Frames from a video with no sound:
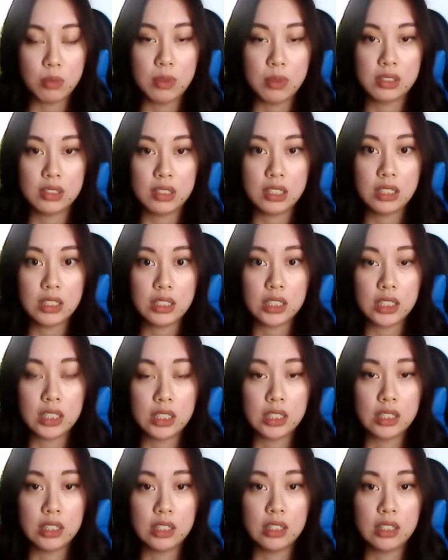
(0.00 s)
It wasn't
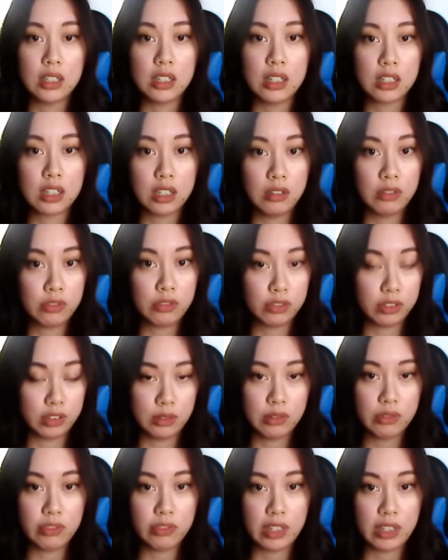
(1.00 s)
a
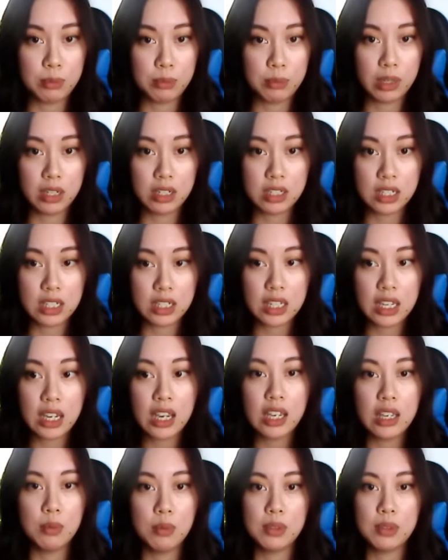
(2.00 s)
confirmed flight project yet.